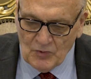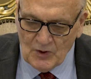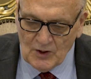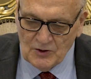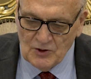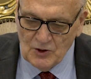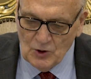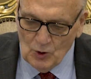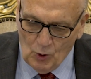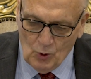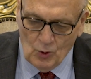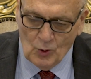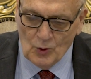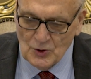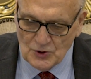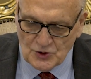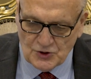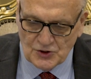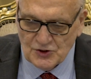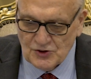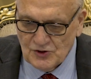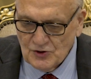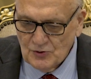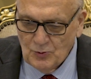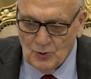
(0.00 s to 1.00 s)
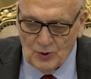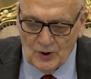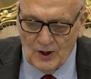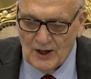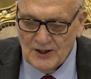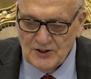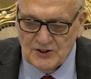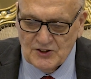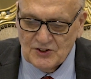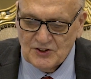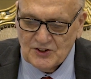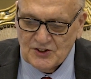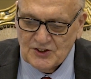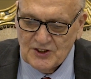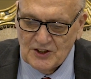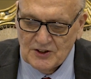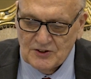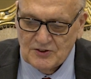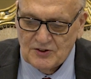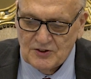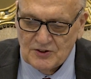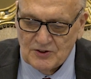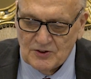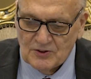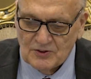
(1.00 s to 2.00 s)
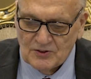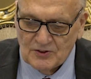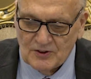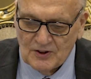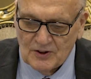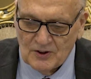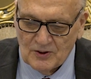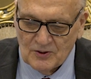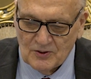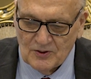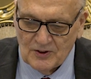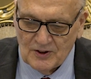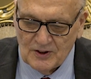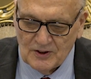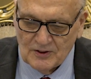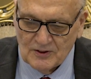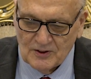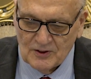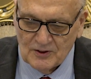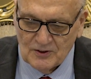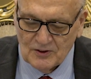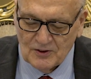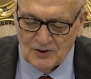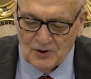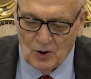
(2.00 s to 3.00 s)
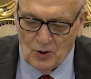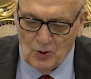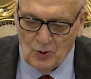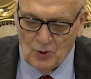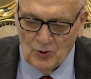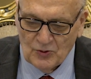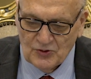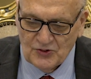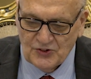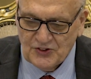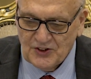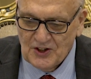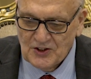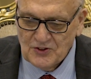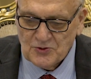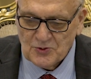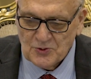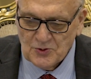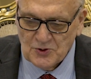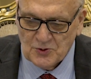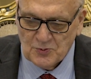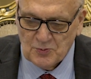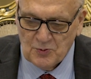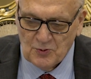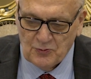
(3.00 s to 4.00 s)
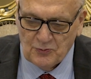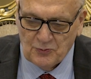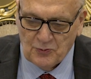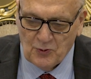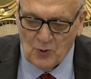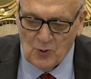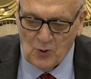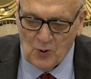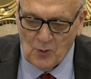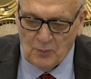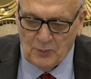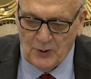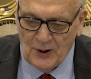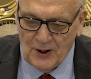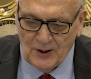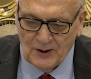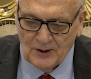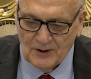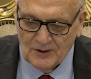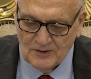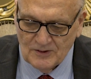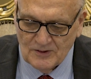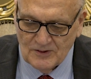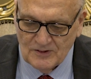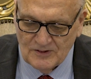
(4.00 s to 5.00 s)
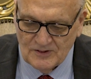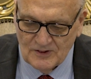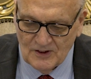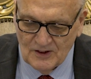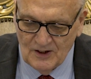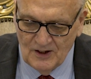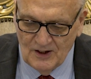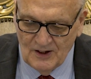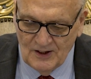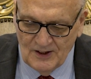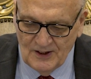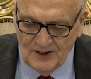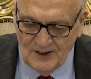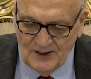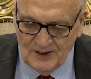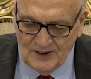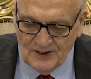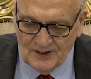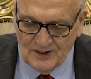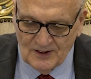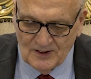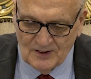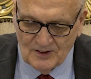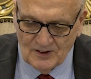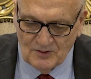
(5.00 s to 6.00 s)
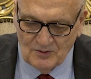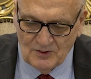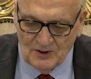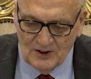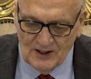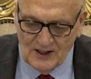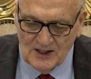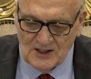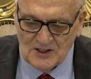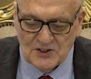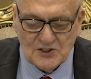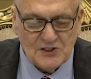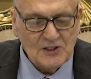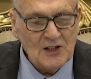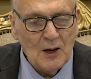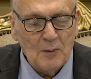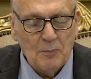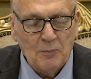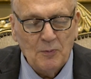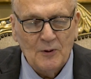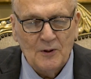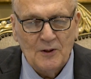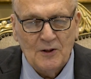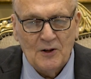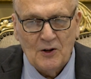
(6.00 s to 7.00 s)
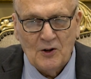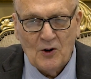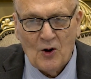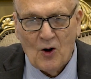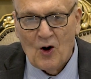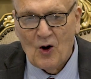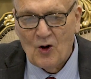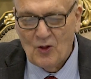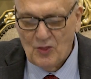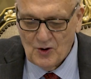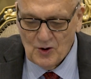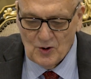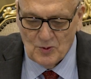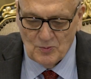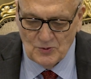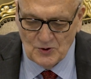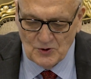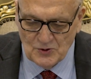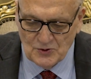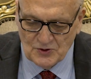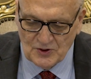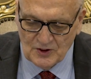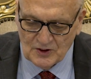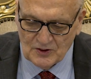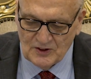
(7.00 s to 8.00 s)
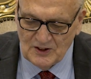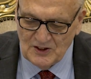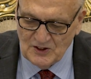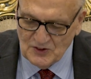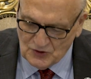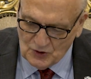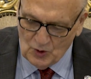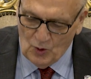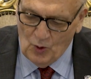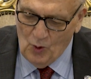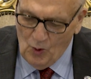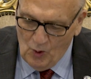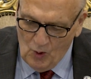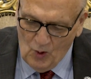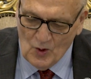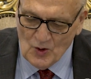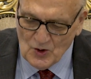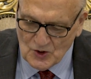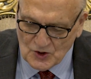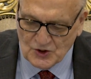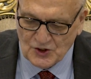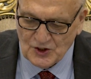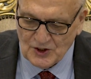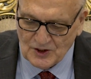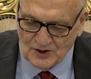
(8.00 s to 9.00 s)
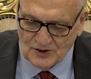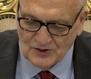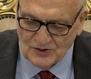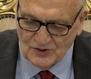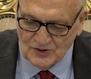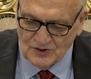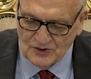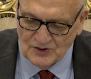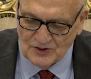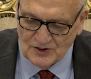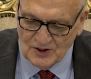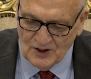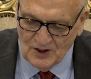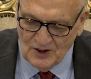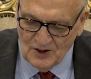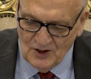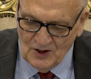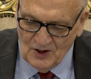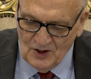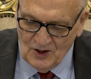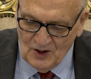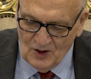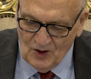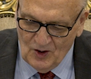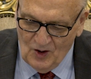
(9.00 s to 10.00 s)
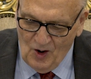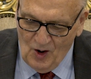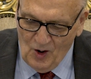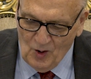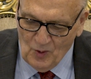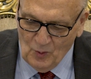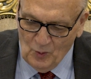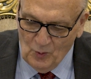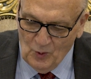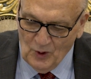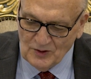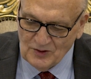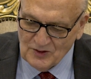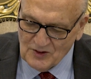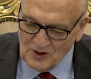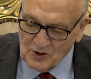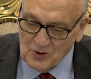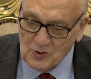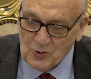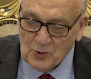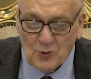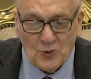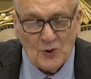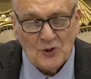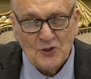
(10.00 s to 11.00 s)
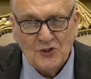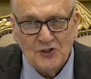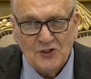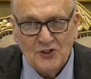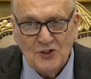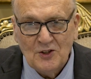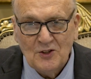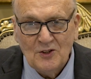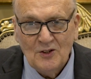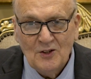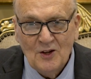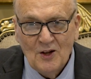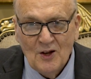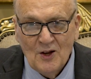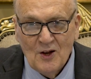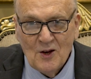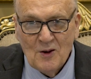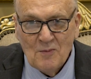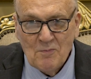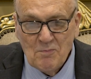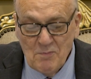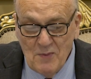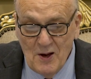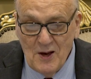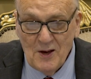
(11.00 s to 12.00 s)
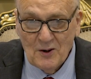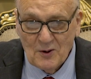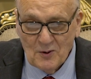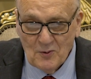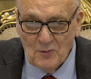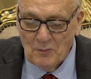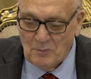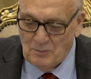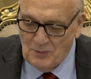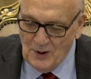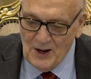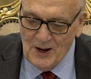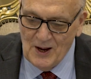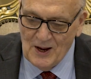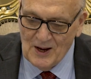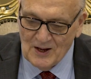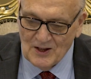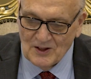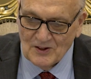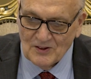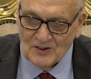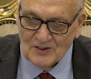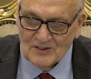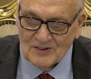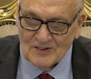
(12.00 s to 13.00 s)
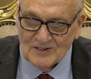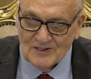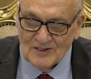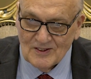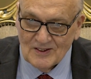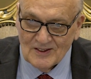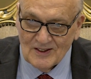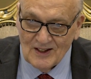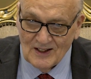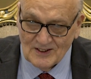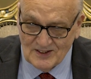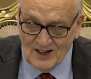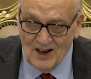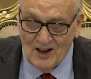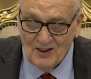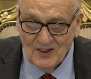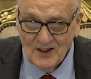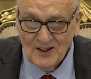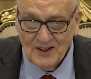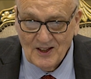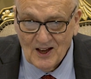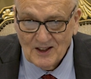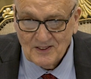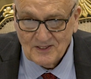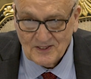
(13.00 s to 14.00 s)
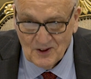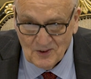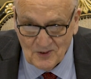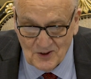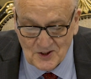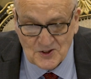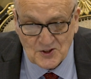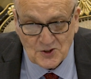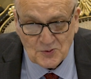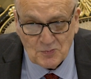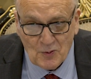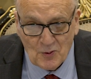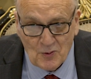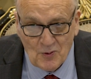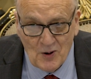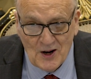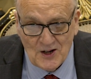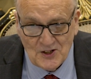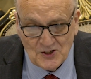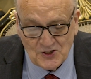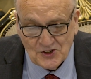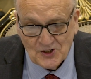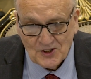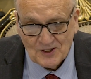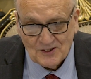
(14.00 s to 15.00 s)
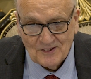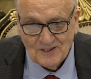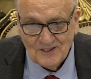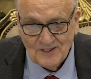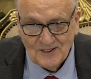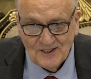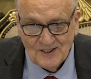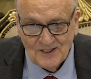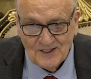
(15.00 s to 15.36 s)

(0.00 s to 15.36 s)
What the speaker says: the origins of what I just said to you, you know, the whole centuries before pagan and Led Zeppelin and all their music, these origins are what the Christian metal band, that's how they got their inspiration.